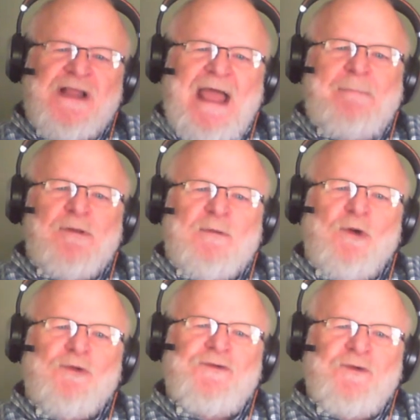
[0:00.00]

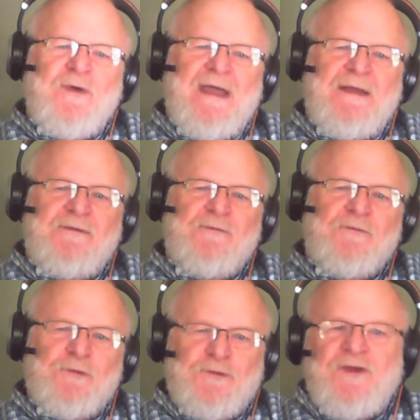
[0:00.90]
applicable to a
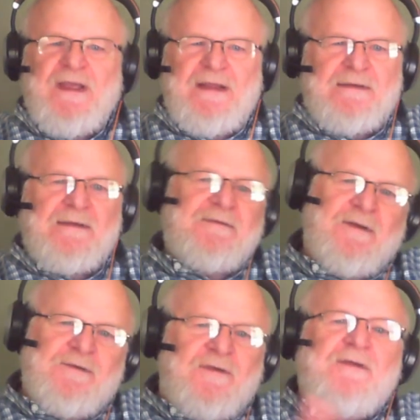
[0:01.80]
routine,
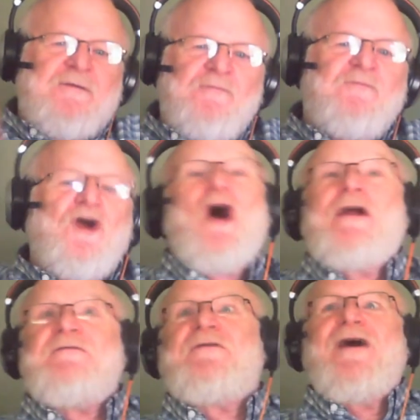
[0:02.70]
to the
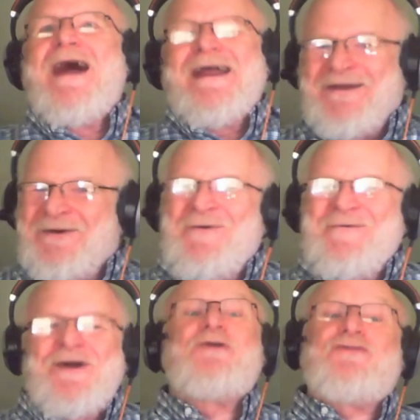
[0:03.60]
garden variety or what we
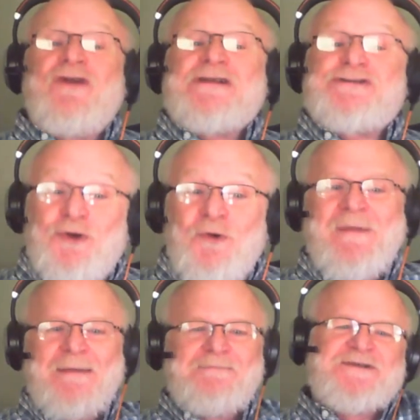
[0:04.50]
call traditional
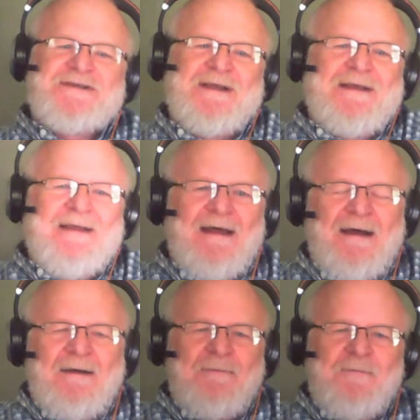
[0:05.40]
MIPS
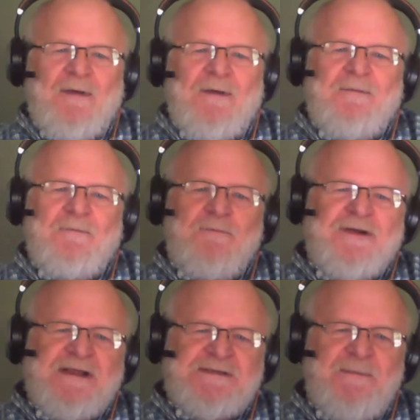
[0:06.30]

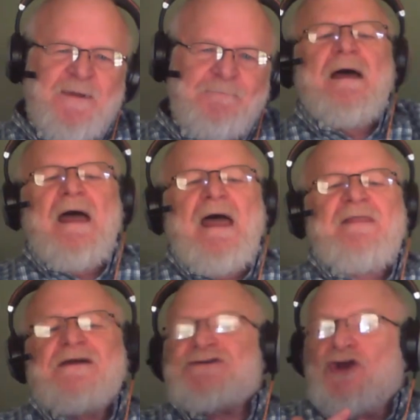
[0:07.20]
participant. And
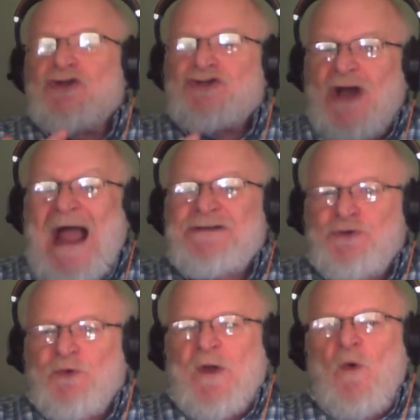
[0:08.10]
there's a
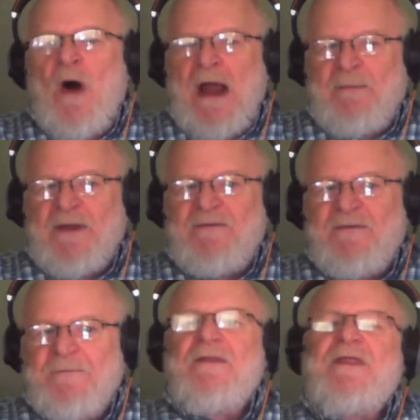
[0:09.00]
contractual requirement
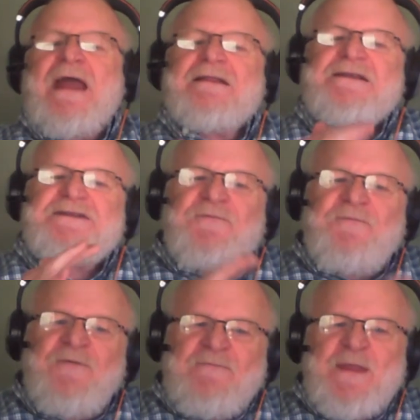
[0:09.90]
that at least
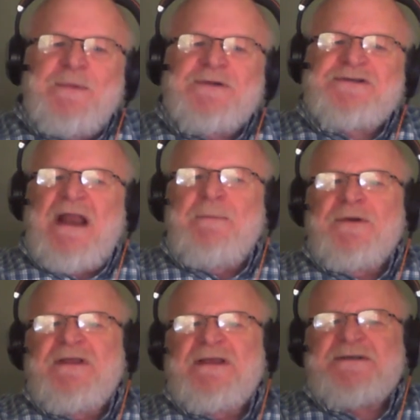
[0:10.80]
50% of
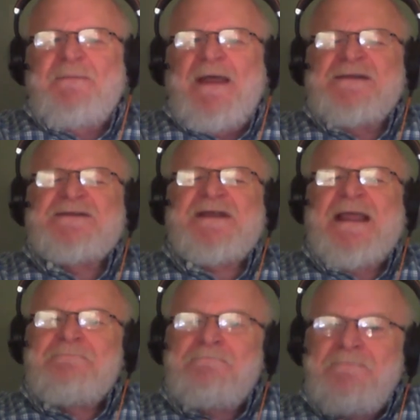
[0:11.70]
participants
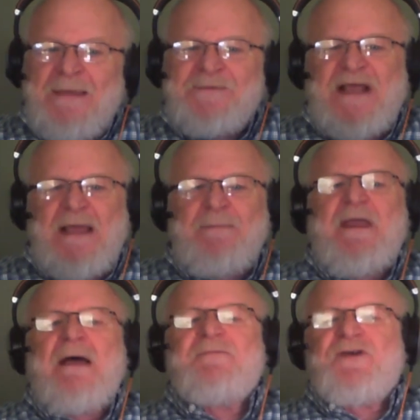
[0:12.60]
in MIPS
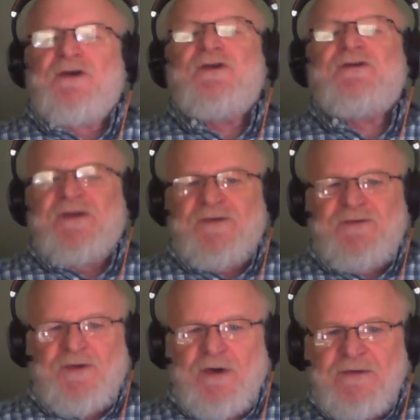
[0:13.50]
APMs are using
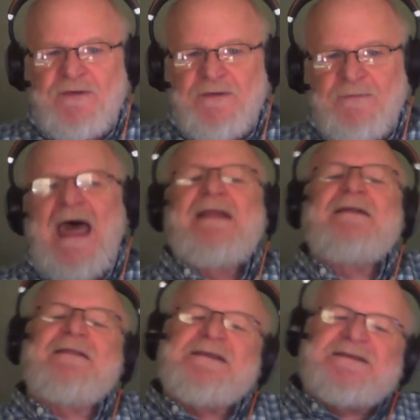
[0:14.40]
CERT, and
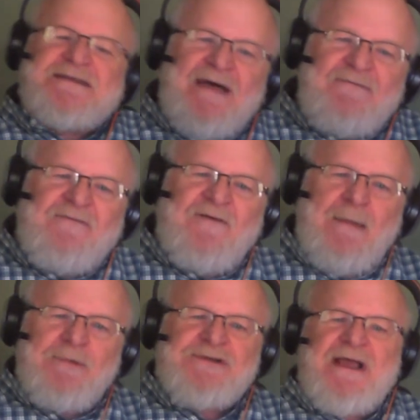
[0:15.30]
at least
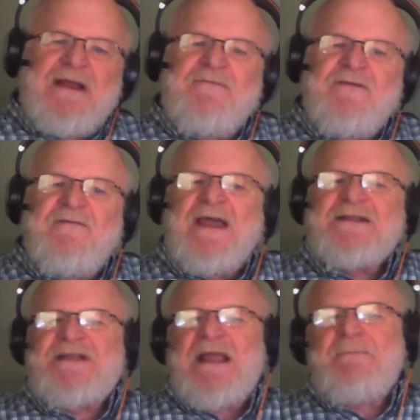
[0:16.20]
75% of
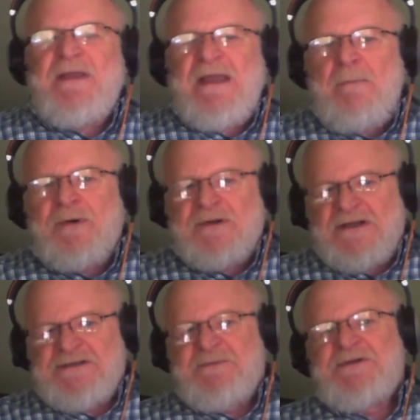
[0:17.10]
advanced APM
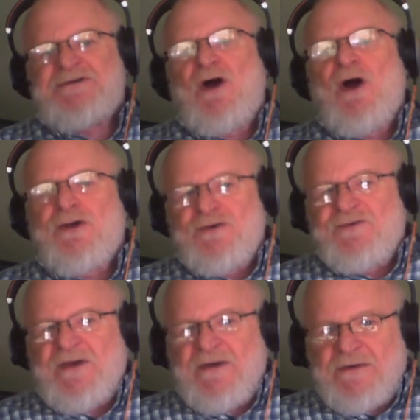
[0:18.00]
participants are
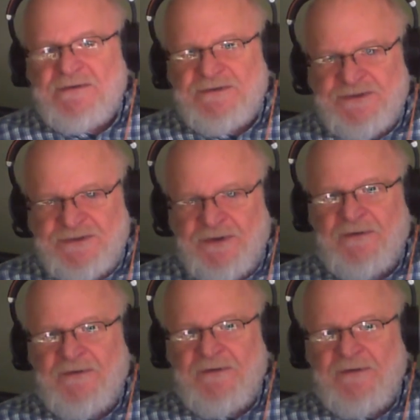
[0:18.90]
using
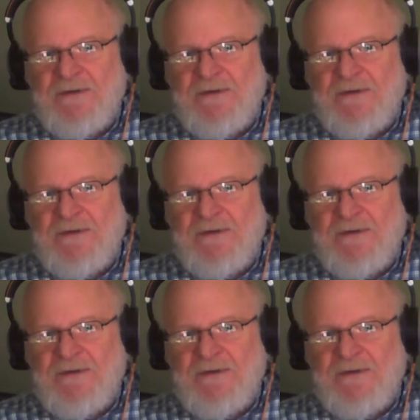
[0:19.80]
CERT.